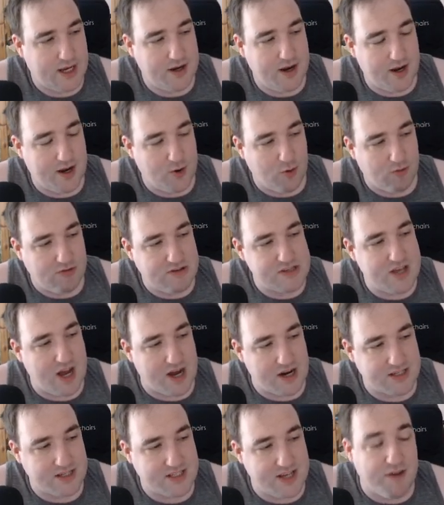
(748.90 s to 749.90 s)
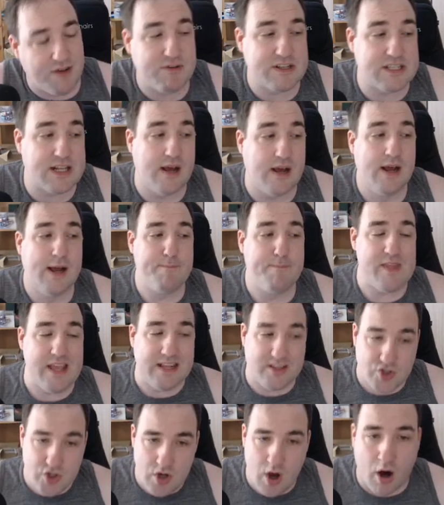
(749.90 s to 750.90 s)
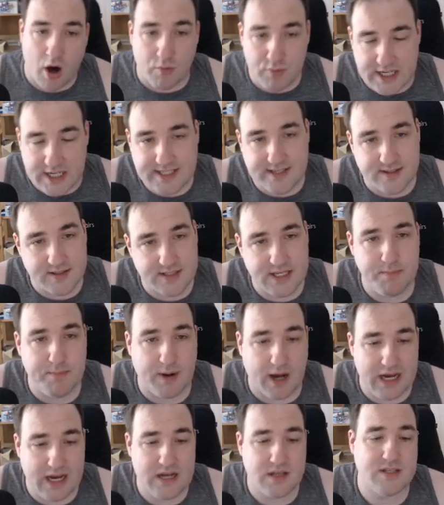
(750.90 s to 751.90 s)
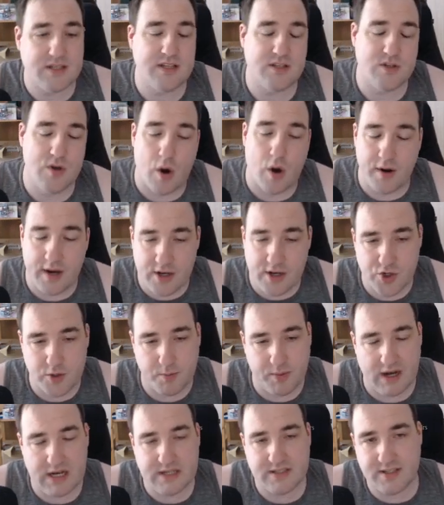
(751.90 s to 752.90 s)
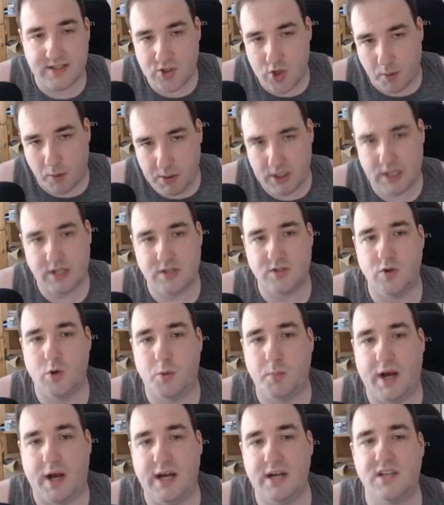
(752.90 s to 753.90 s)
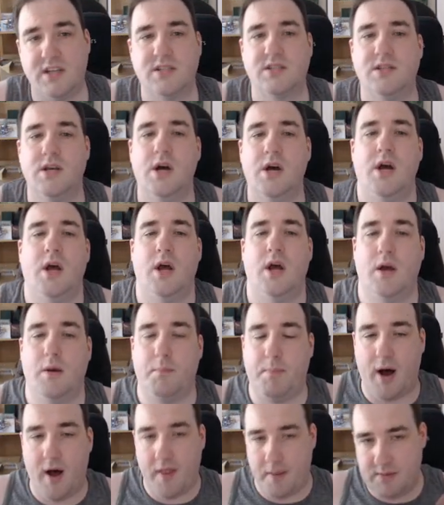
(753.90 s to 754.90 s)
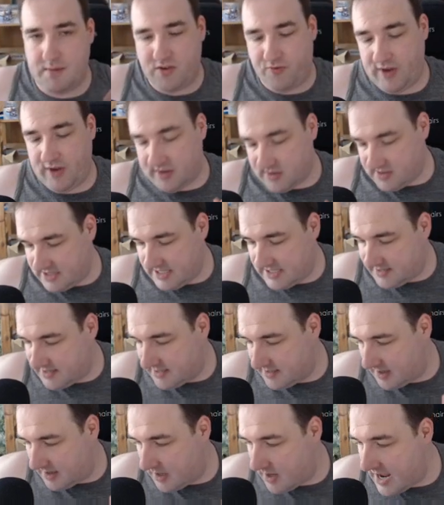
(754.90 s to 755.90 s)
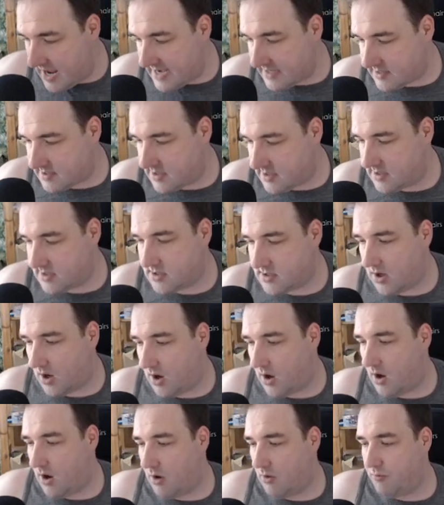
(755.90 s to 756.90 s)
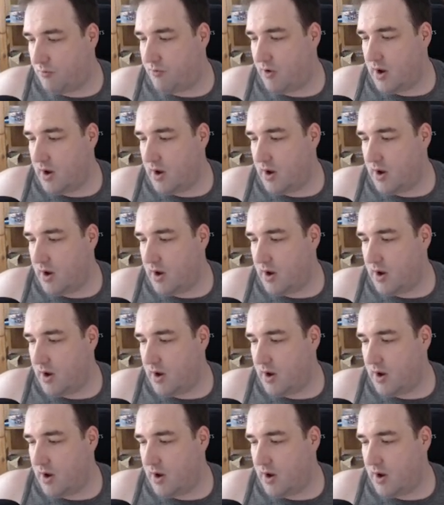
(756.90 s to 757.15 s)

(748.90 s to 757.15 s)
all this kind of stuff. It's like, it's not recency bias, it's not ninja bias, it's not personal bias. Part of the Mistveil sits at the nexus of